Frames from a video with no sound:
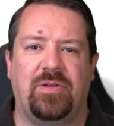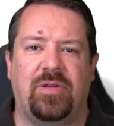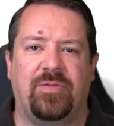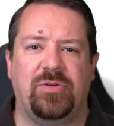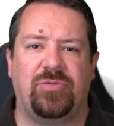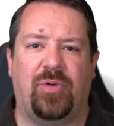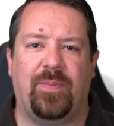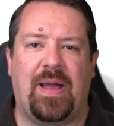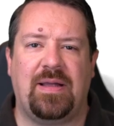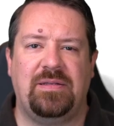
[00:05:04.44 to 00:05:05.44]
out the first four
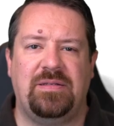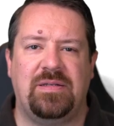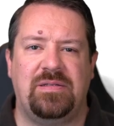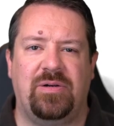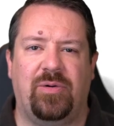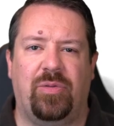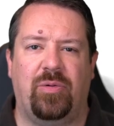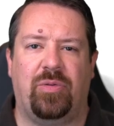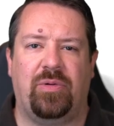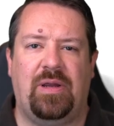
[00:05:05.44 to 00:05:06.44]
packets, zero
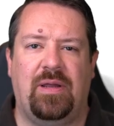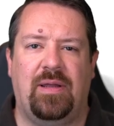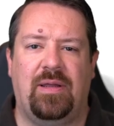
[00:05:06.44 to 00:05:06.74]
through three,